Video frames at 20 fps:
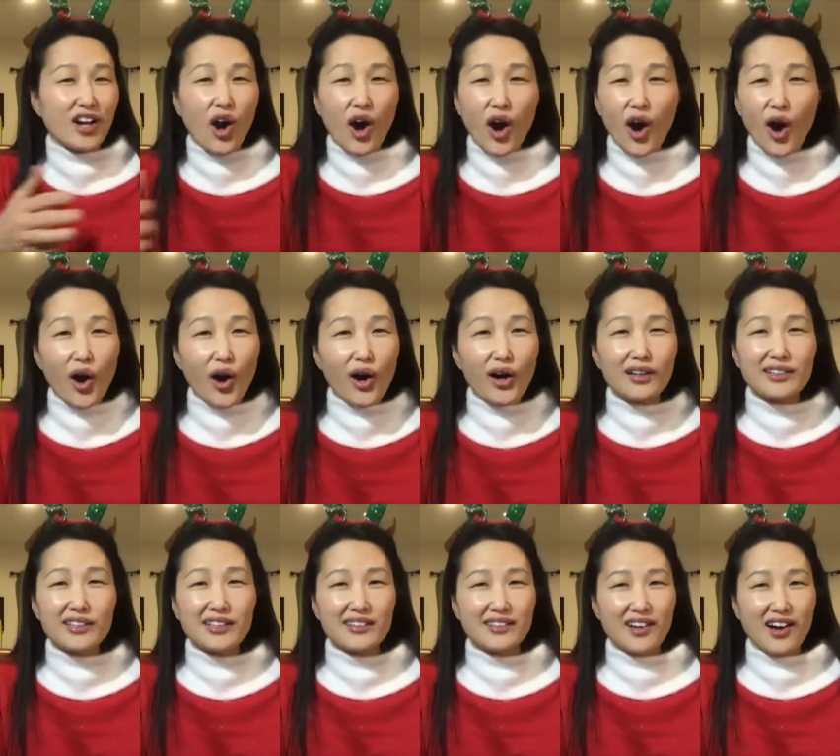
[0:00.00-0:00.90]

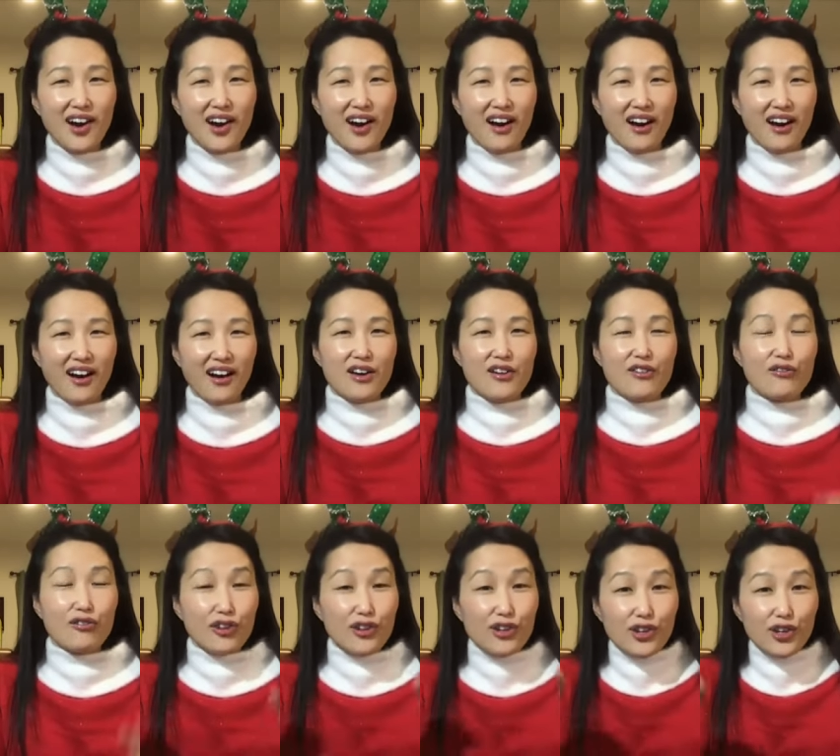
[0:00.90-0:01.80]
all along
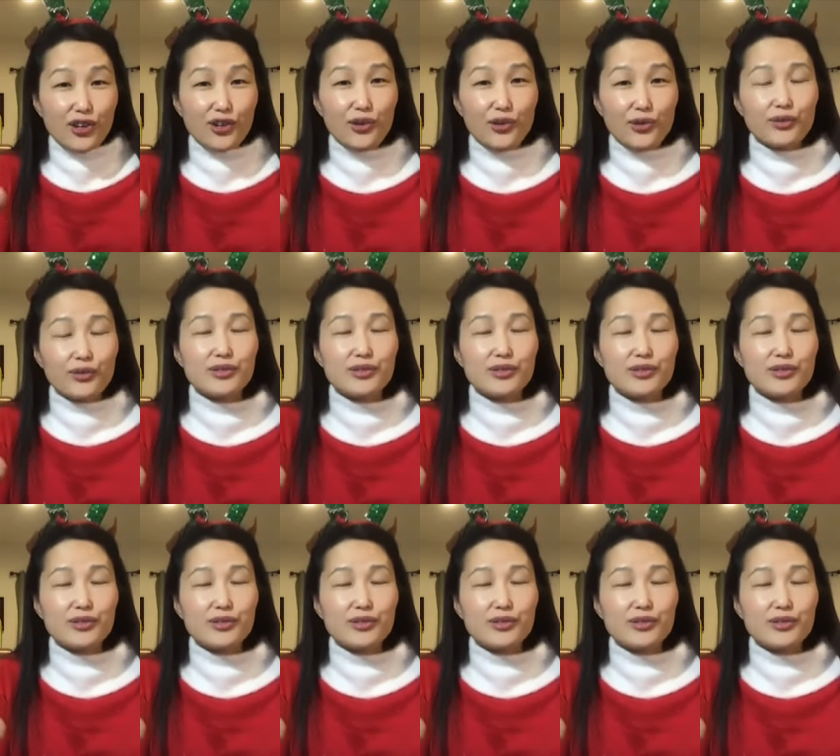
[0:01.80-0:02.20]
for you